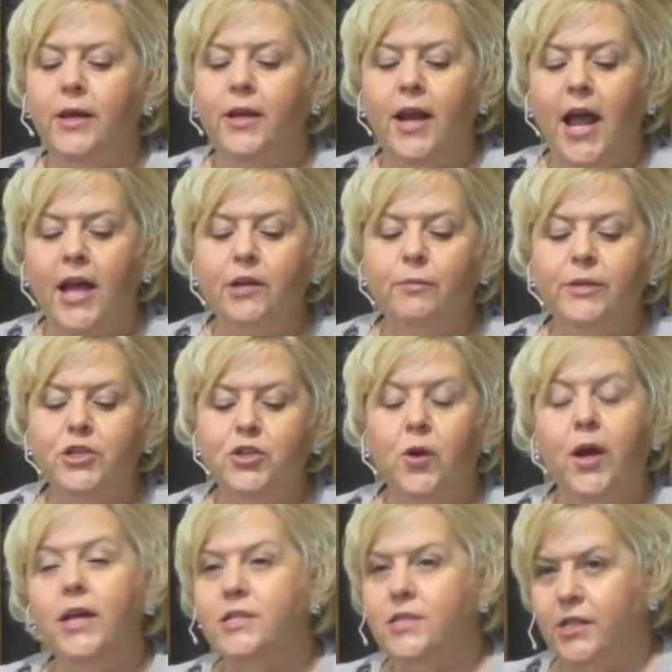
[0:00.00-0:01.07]
and had to be
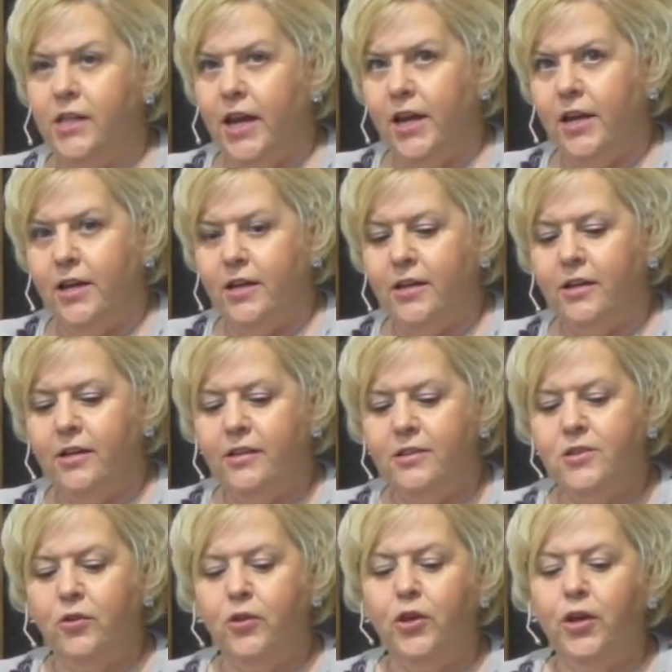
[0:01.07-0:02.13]
translated.
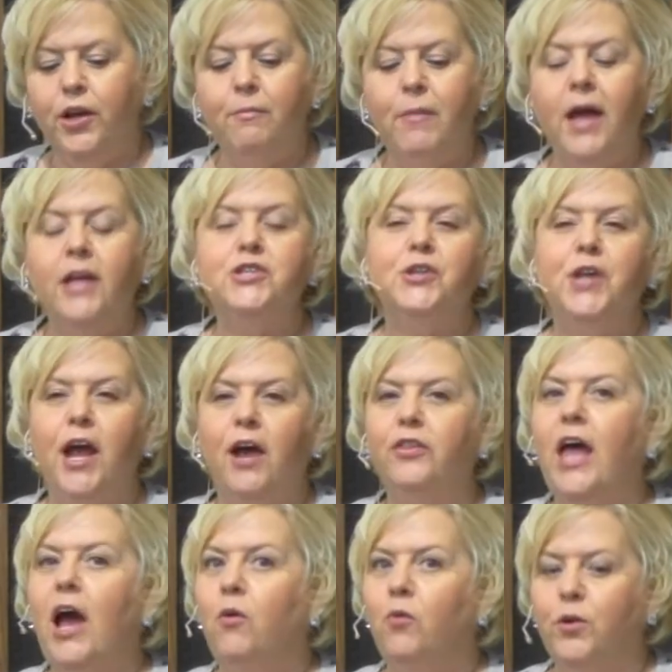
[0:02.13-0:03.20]
So you can imagine how
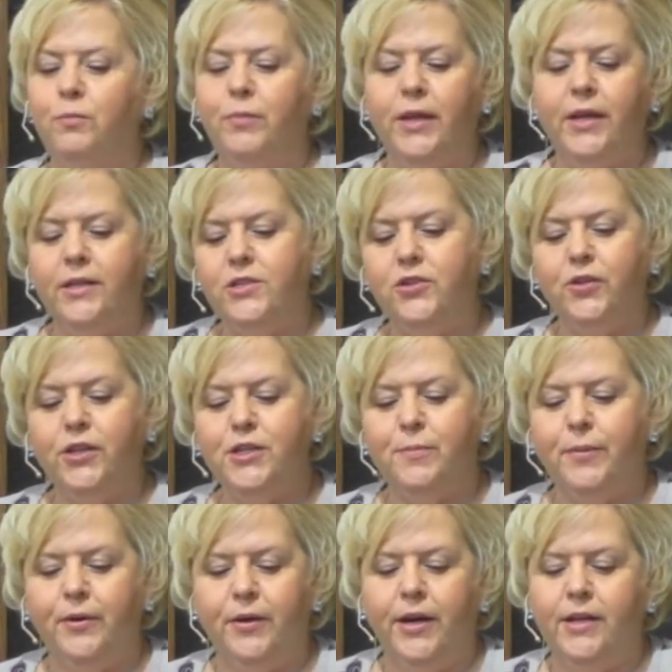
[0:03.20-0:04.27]
that would be to
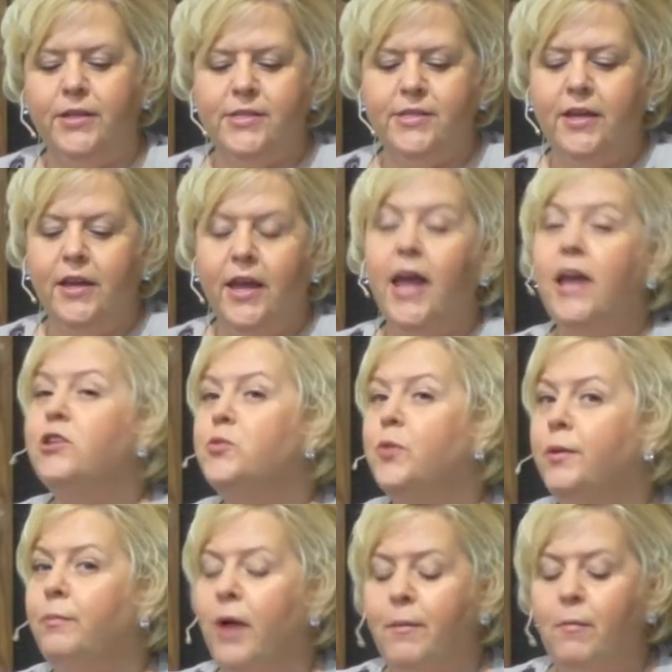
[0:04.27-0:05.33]
experience. And it's
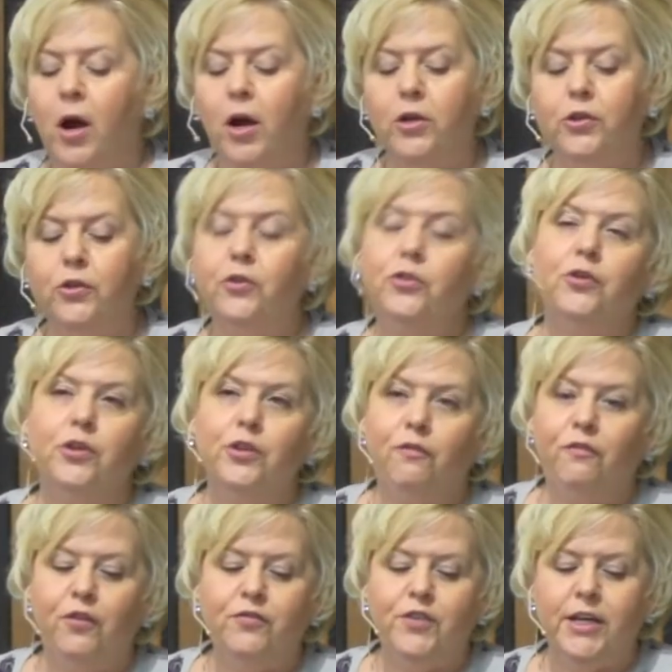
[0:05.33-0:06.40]
written by Martin Luther in the
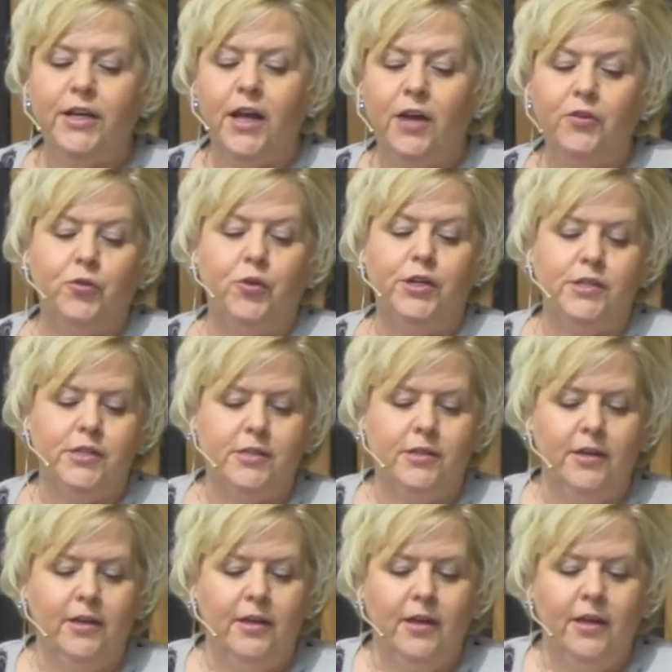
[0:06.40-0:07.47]
1500s.
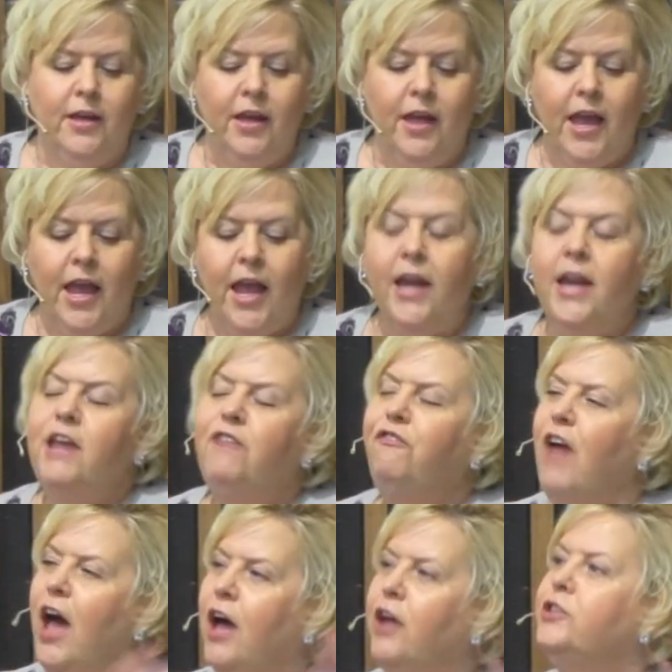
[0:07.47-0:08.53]
And he
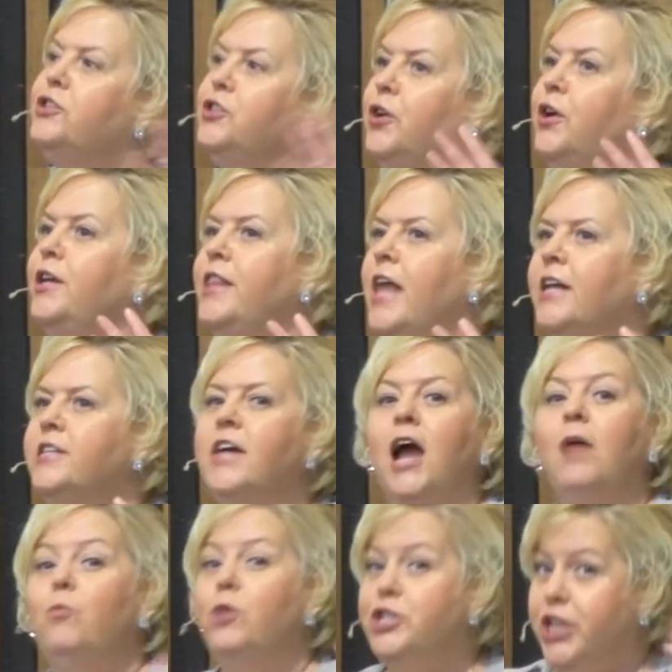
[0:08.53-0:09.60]
felt during that
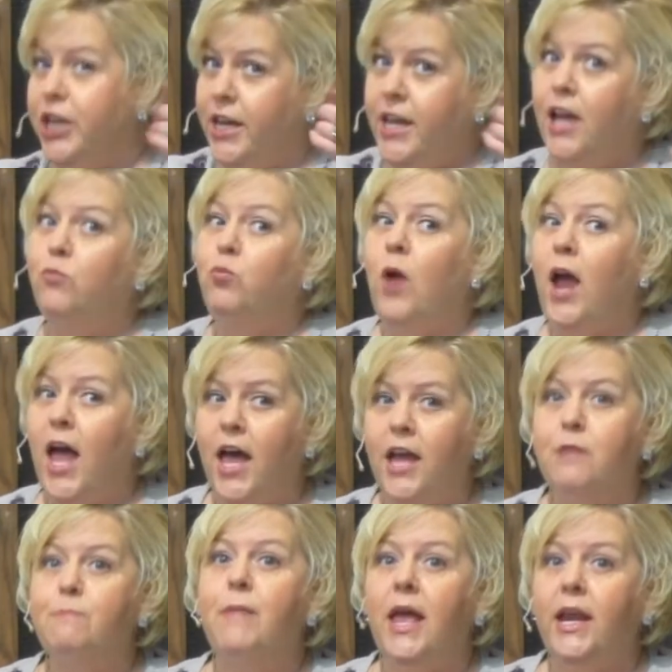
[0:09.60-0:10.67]
time, which he had
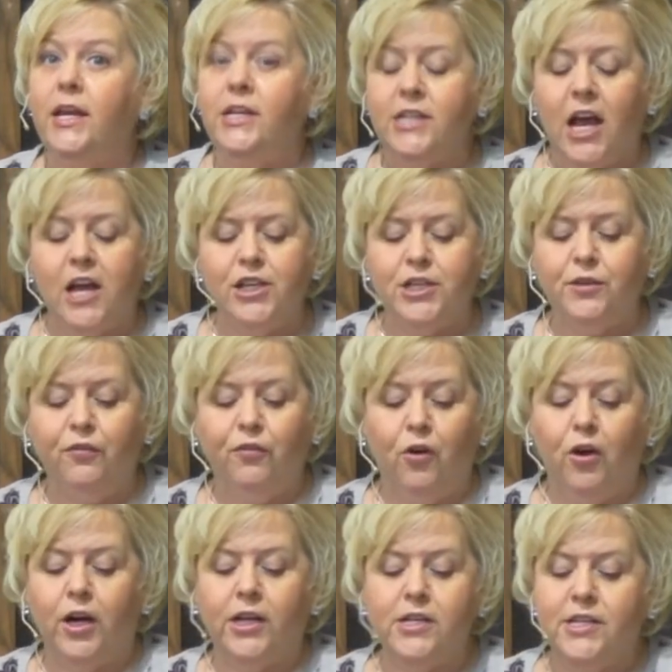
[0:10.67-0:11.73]
read many times
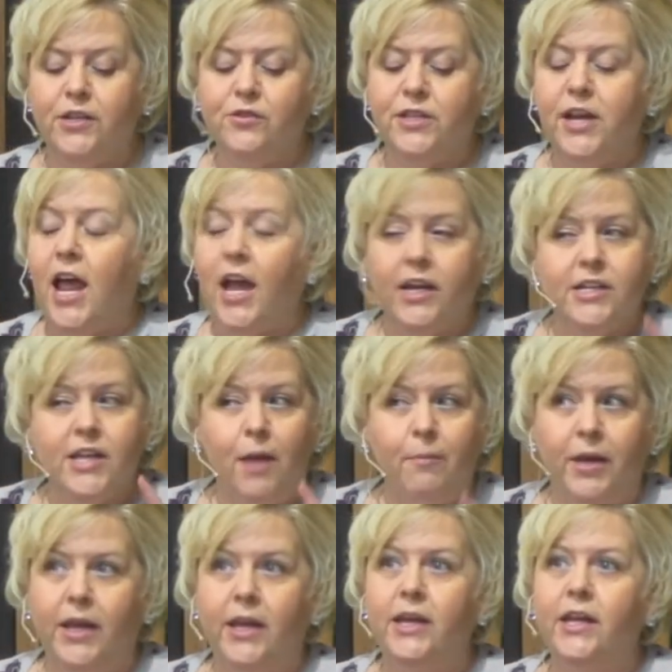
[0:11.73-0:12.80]
before because he was an
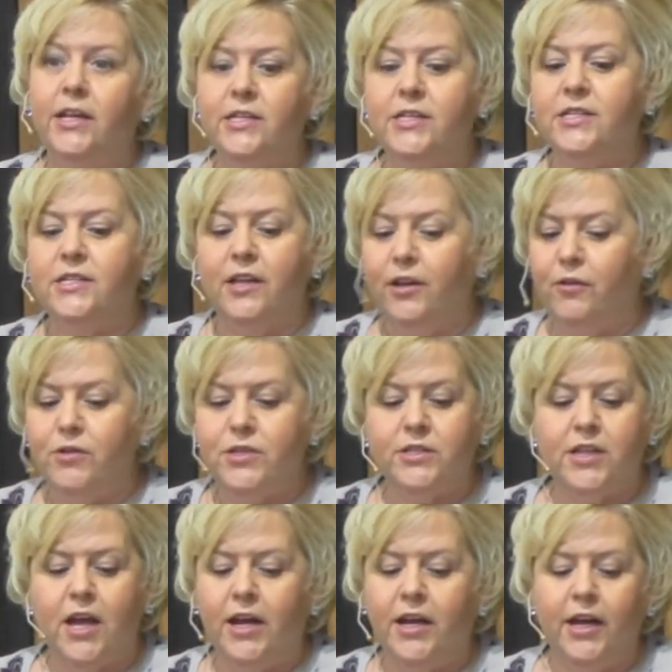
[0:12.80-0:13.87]
academic and he, is, he was
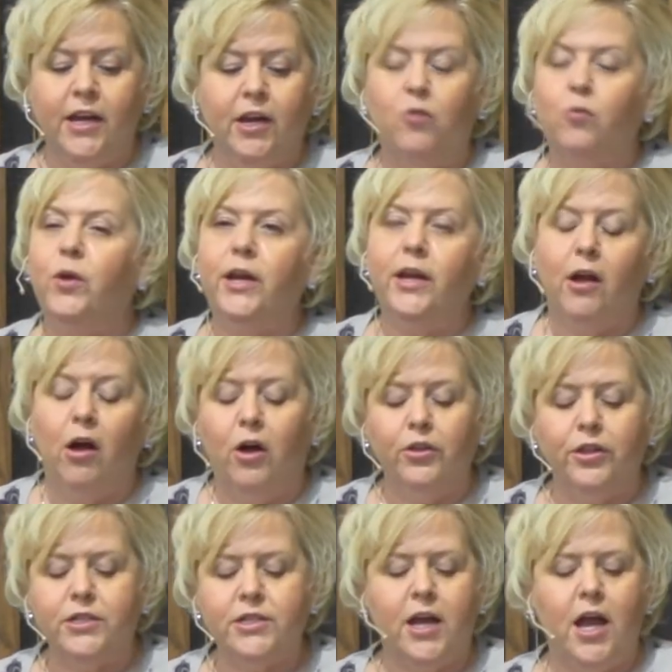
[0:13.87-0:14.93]
studying and reading all
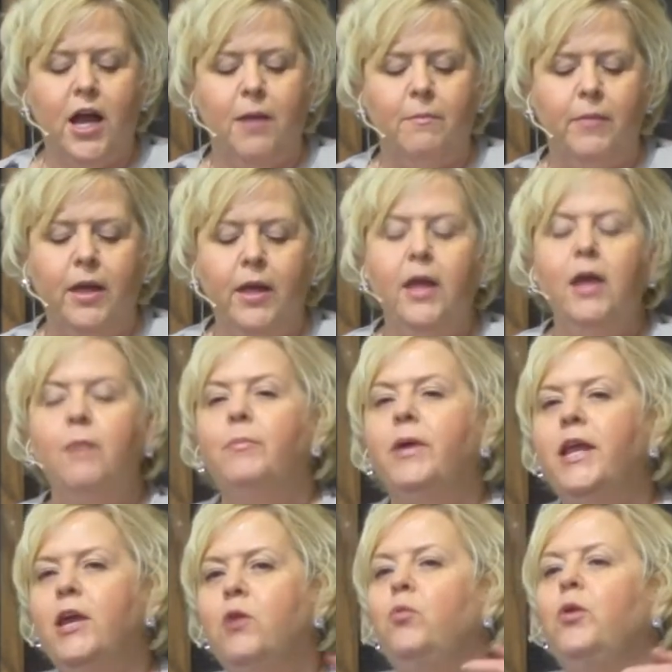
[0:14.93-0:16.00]
the time. But
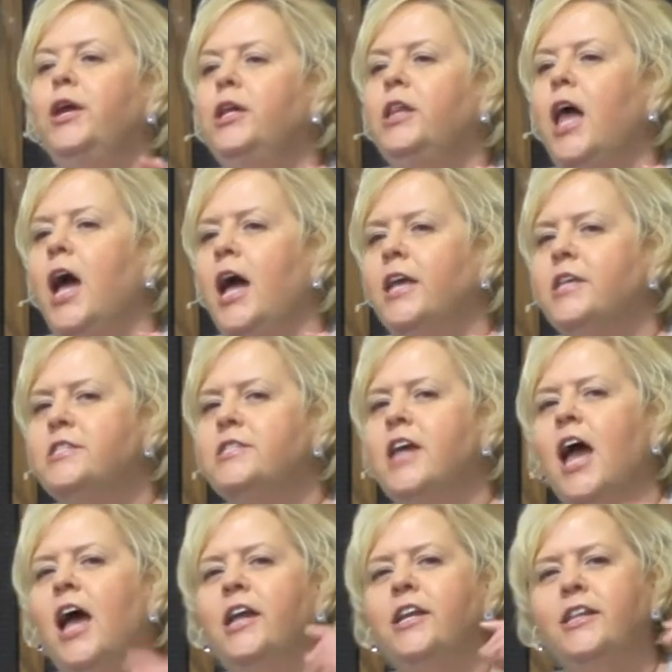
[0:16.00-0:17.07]
he realized
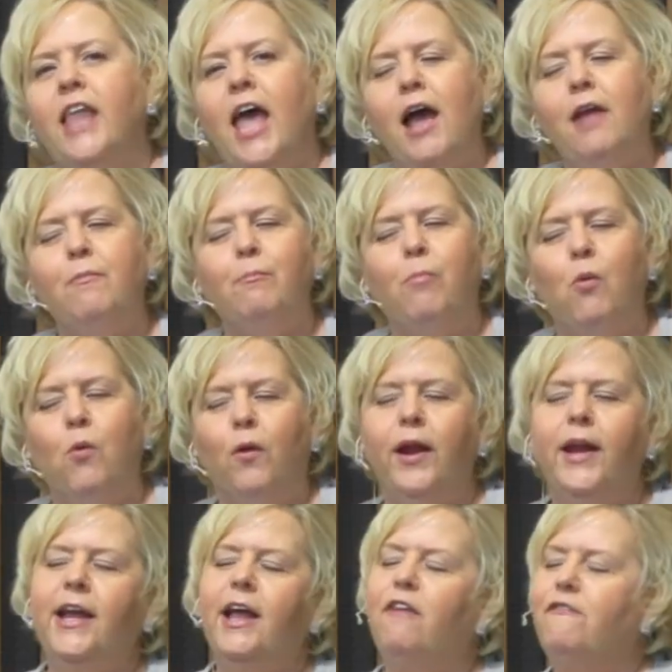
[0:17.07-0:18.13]
that
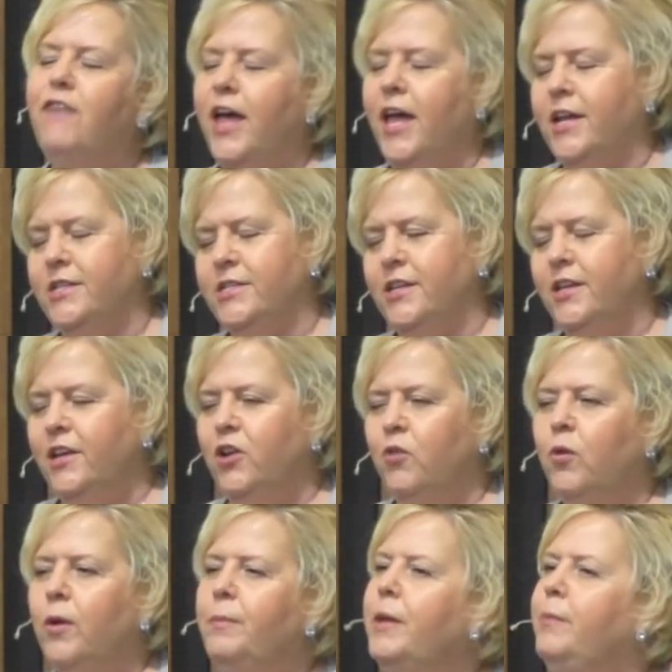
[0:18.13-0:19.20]
boring event
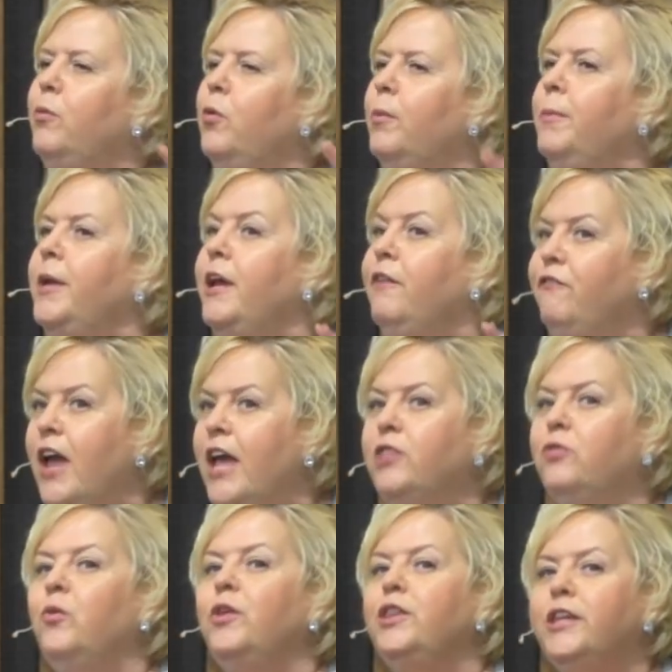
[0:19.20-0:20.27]
where people were being
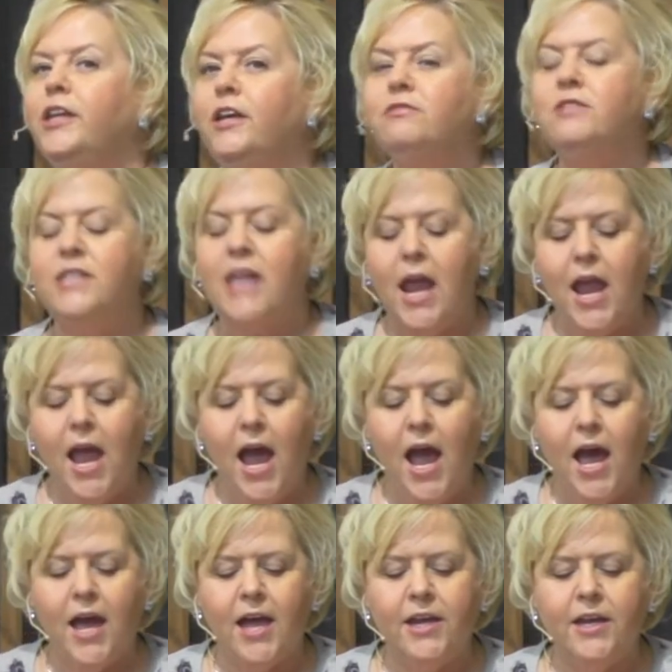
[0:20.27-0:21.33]
faithful with the gifts they
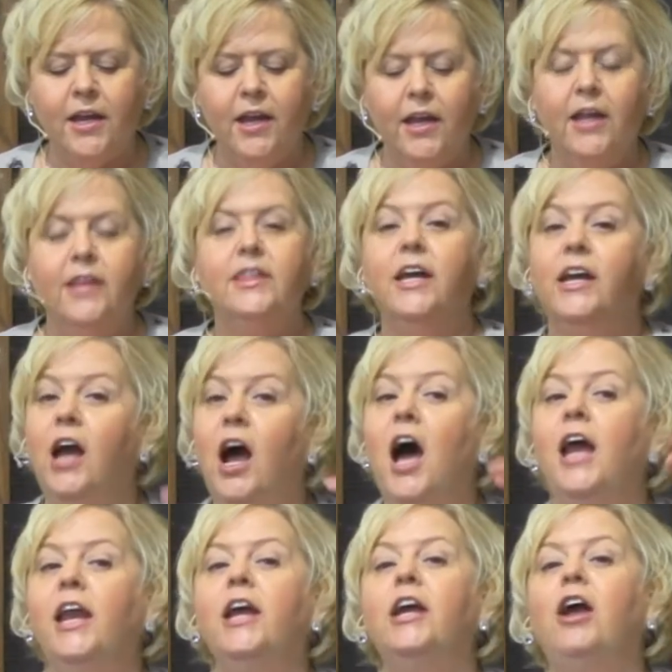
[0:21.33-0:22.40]
had, that
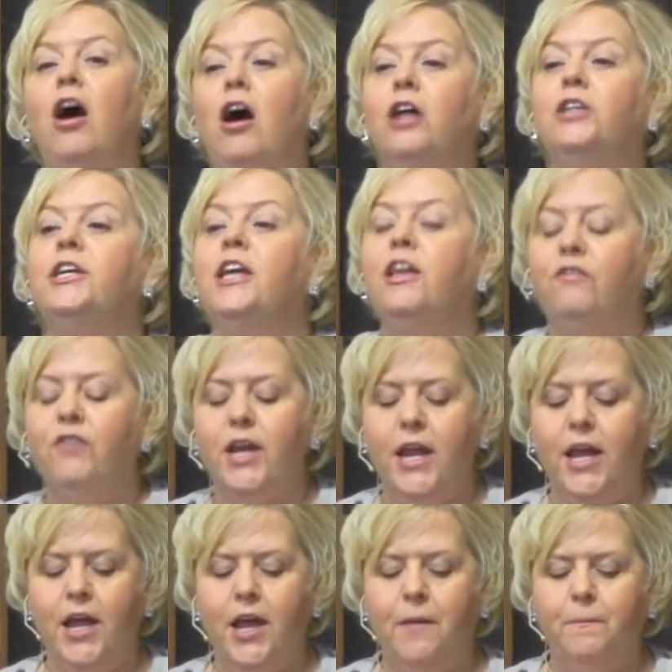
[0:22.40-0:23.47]
God had called even
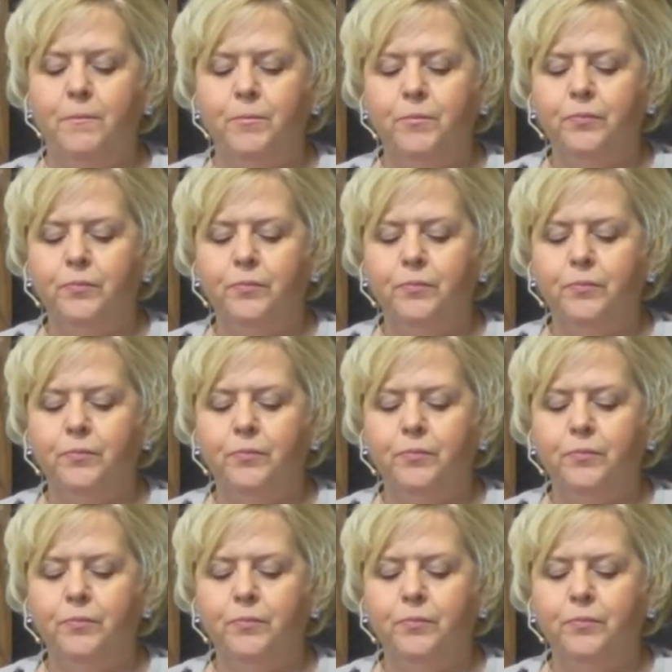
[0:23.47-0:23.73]
him,